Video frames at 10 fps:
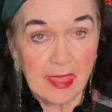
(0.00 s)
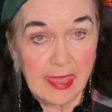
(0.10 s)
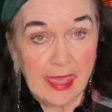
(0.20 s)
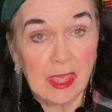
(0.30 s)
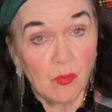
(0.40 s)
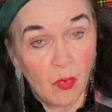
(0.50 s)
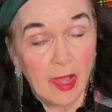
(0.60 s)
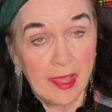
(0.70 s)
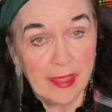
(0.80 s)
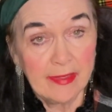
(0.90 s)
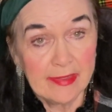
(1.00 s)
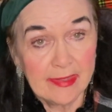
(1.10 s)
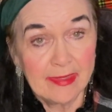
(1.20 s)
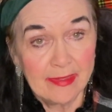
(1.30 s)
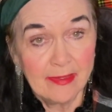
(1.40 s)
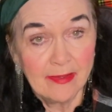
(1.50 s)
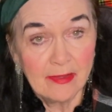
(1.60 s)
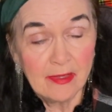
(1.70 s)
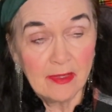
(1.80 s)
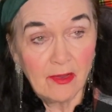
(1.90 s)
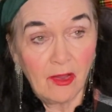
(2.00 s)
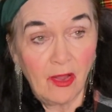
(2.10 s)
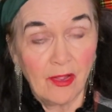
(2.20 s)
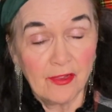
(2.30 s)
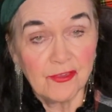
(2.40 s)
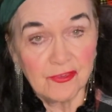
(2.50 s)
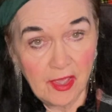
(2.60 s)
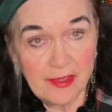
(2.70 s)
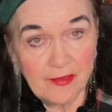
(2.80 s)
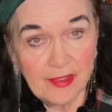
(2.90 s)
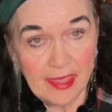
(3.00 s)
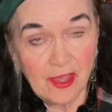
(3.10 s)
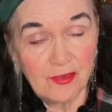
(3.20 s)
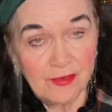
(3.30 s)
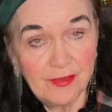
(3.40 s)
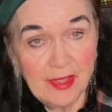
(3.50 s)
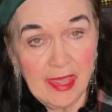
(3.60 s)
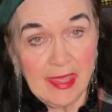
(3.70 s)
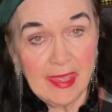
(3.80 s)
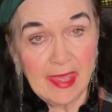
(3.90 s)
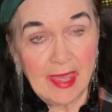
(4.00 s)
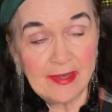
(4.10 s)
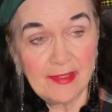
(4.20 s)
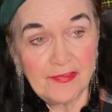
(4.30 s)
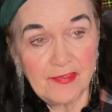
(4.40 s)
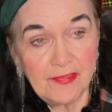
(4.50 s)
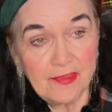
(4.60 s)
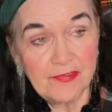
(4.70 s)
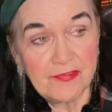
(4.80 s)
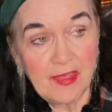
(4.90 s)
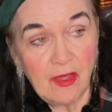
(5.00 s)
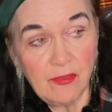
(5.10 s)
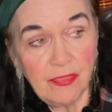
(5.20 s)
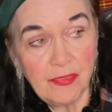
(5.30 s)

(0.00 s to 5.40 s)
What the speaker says: A-Y-E-R, Shire, Ayr, and it's in the southwest